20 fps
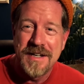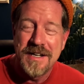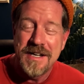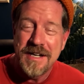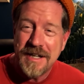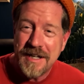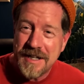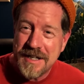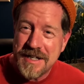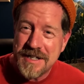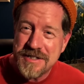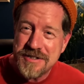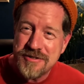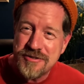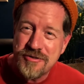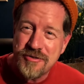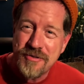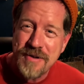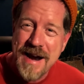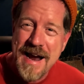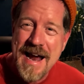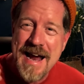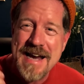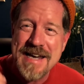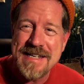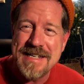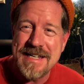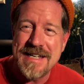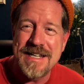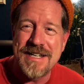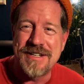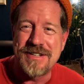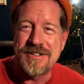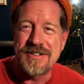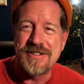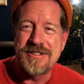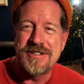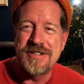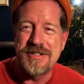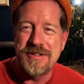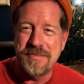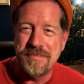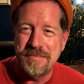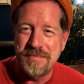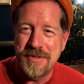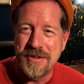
it gets dragged in to the,